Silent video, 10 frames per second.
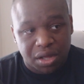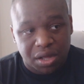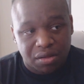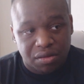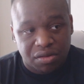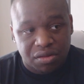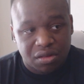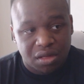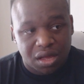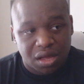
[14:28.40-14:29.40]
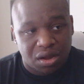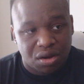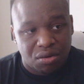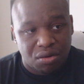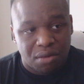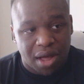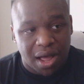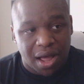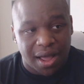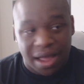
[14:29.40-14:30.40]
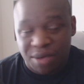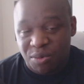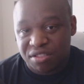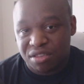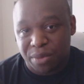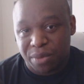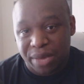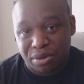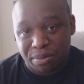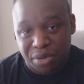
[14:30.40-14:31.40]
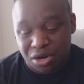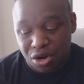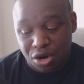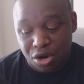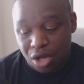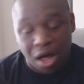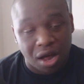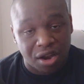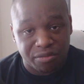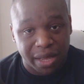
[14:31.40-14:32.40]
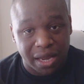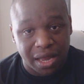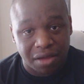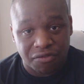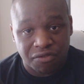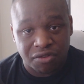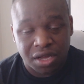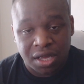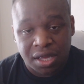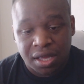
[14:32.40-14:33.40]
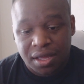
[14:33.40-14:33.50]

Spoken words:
because I want to be able to be a nerd all of my life,